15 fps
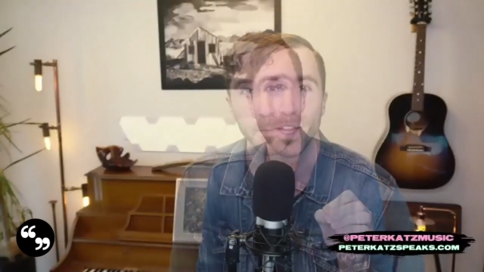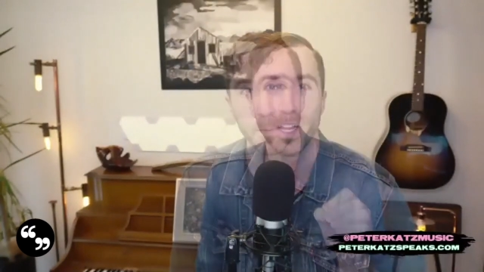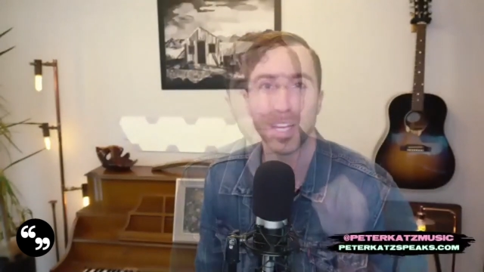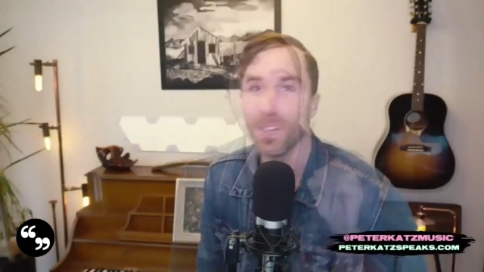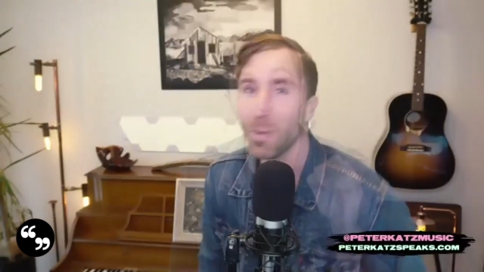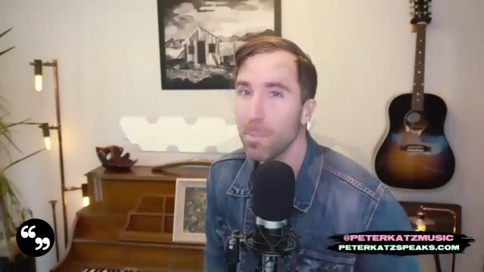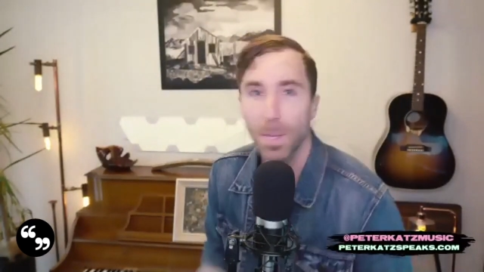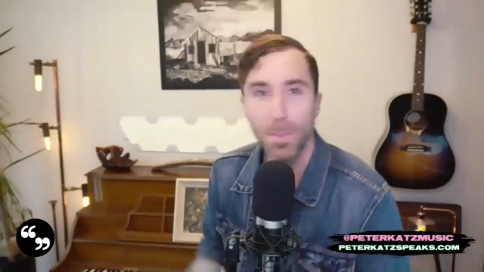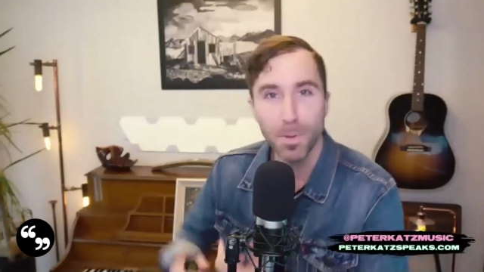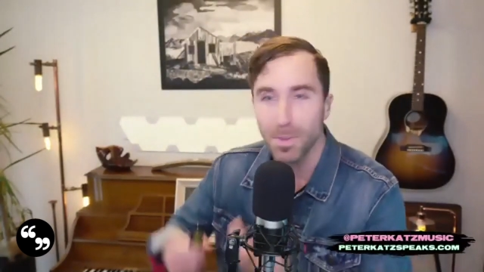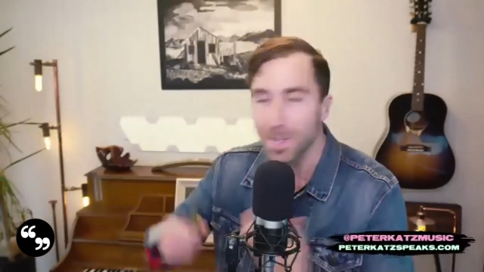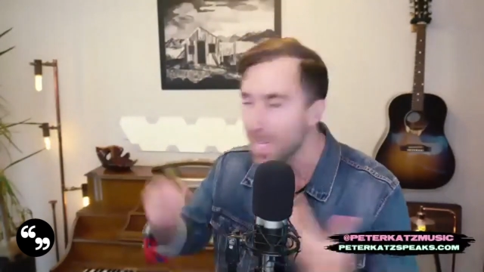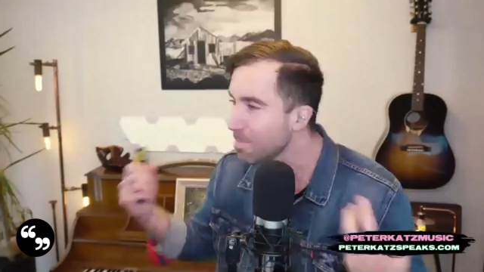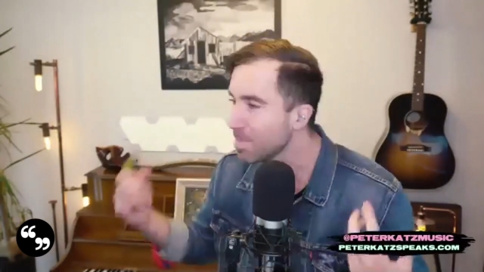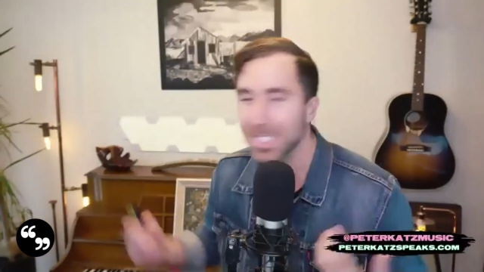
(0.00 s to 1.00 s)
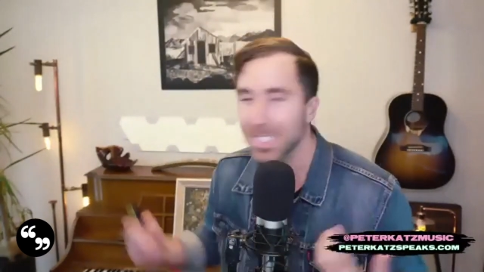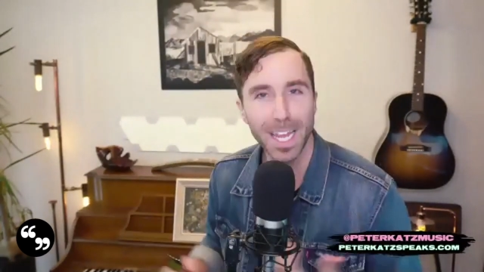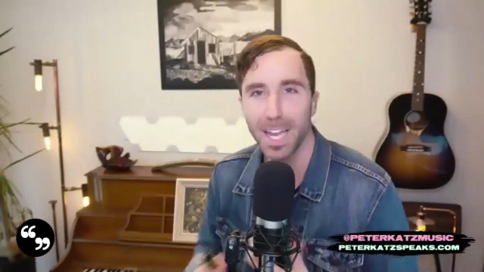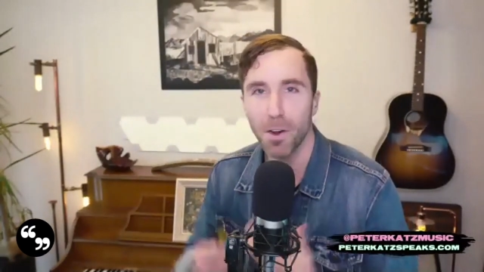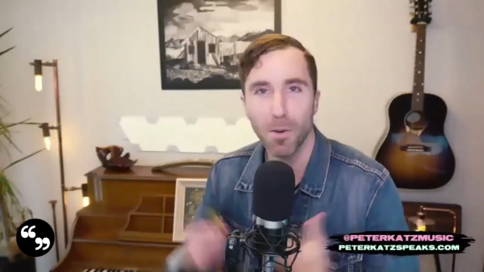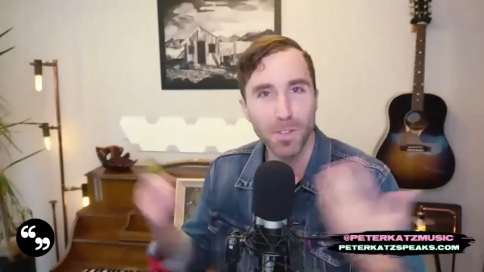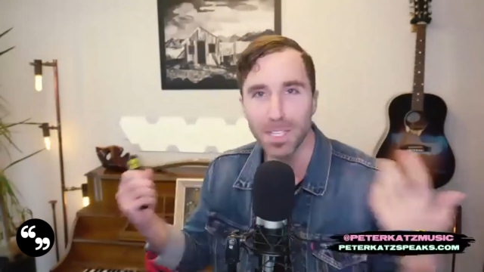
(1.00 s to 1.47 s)
You know, people keep
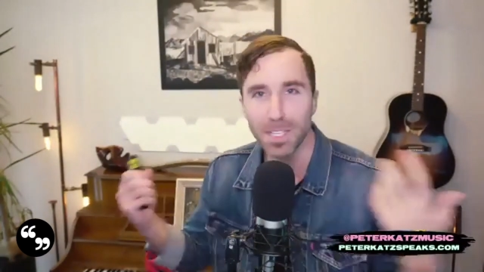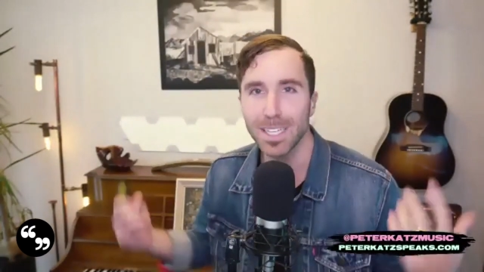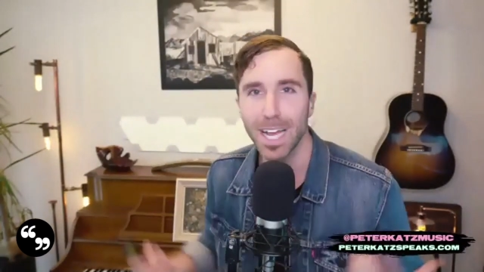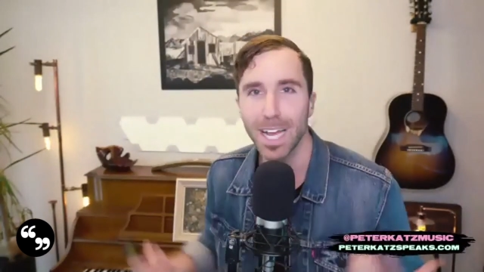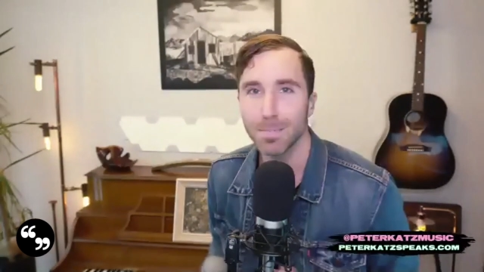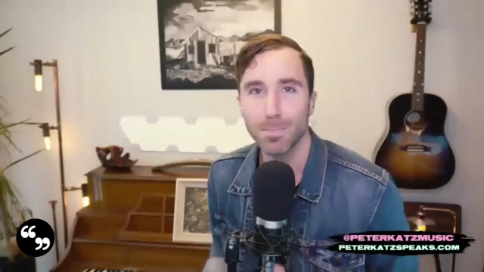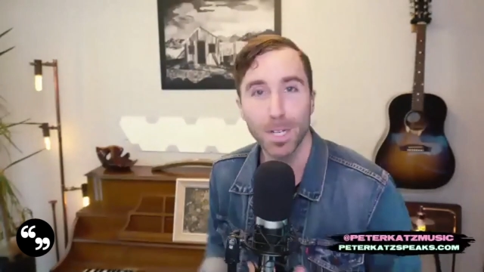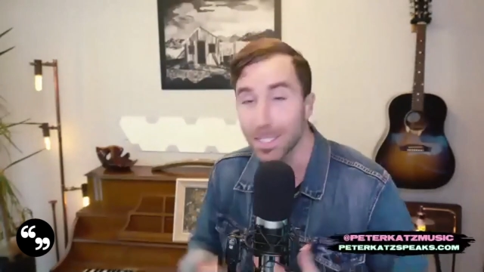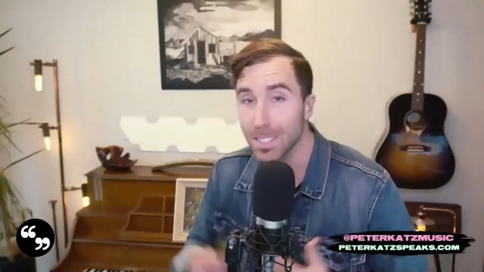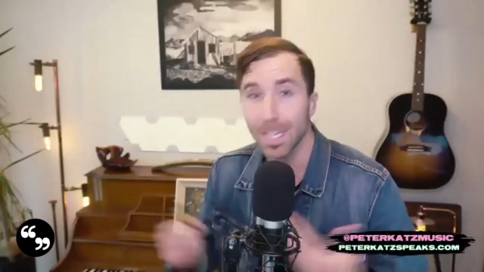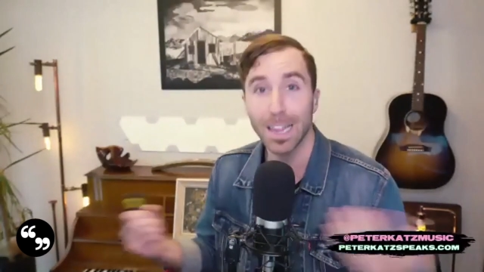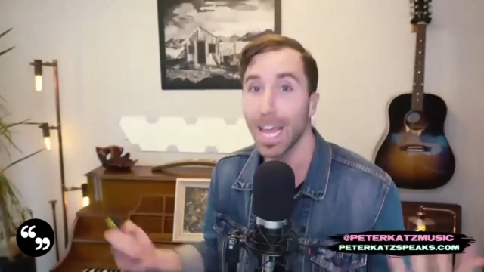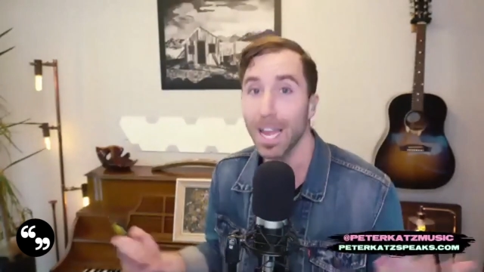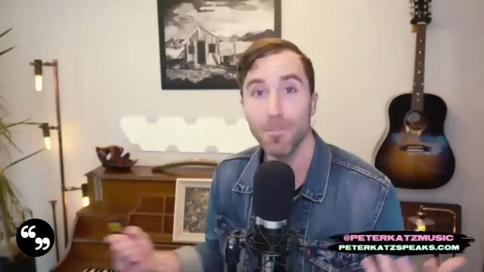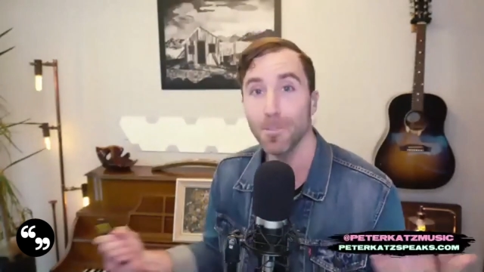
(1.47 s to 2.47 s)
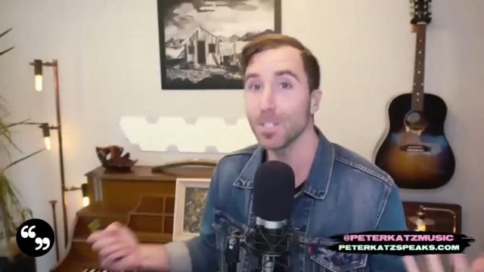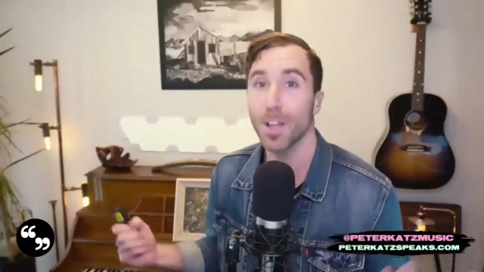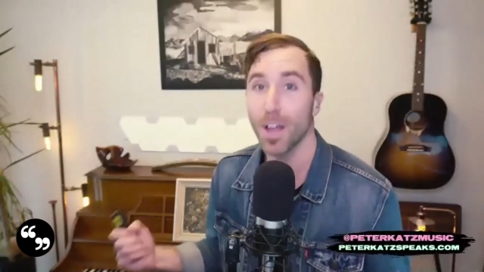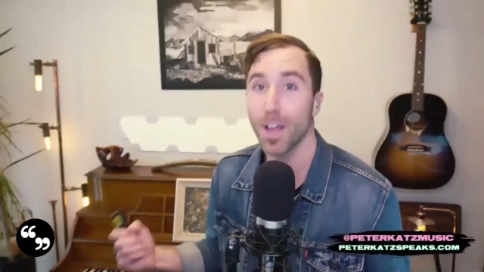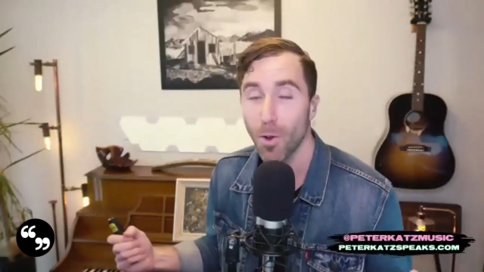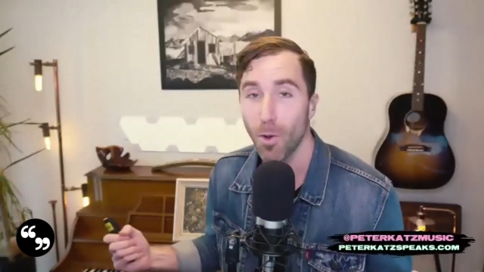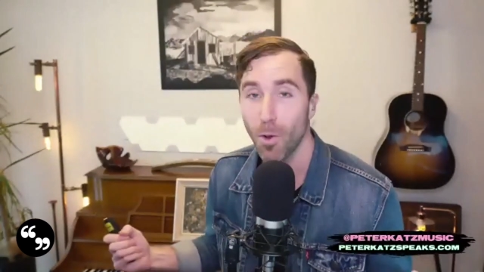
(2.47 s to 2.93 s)
saying over these last months that life is
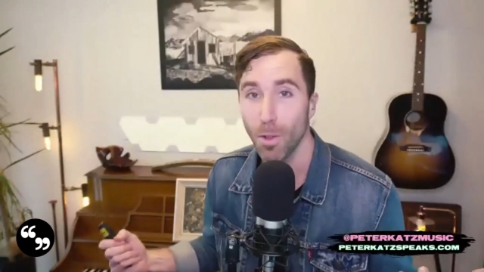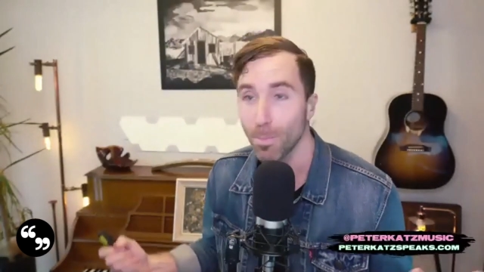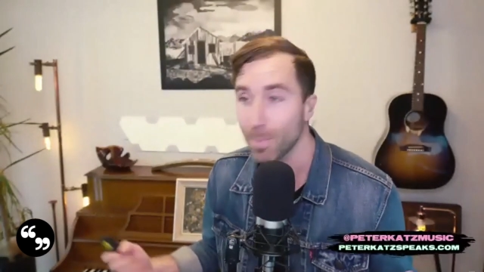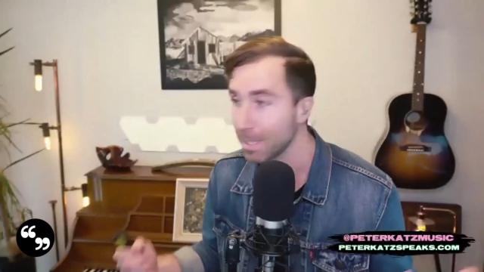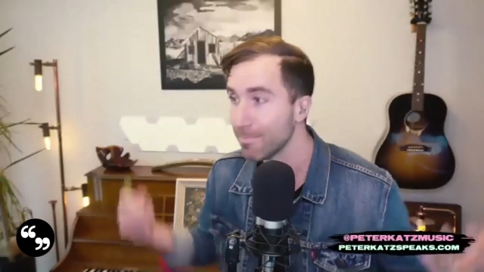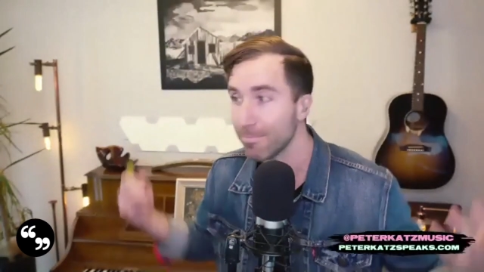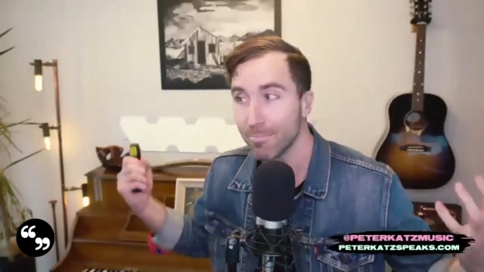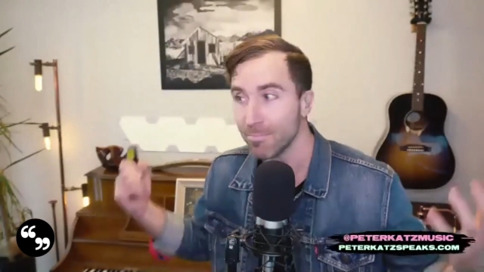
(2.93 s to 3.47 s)
on hold, but